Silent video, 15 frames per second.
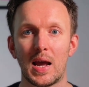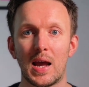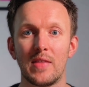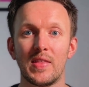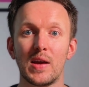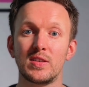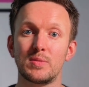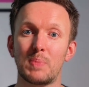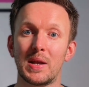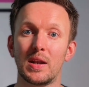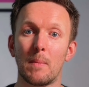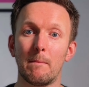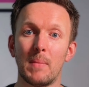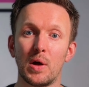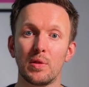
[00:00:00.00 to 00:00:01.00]
And they spent
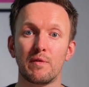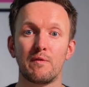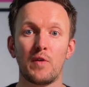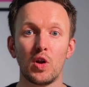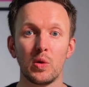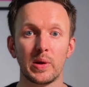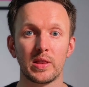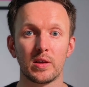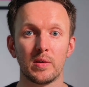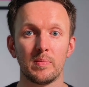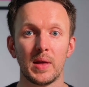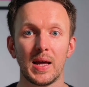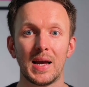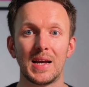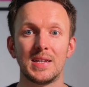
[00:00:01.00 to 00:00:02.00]
a month following them
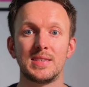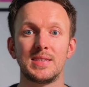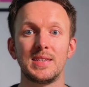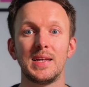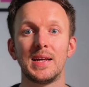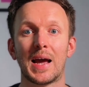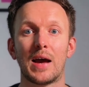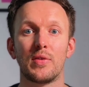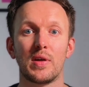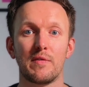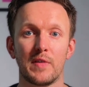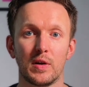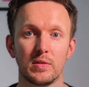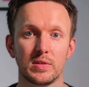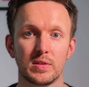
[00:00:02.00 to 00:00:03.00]
and seeing how they
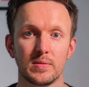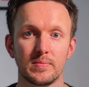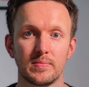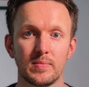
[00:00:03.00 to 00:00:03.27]
felt.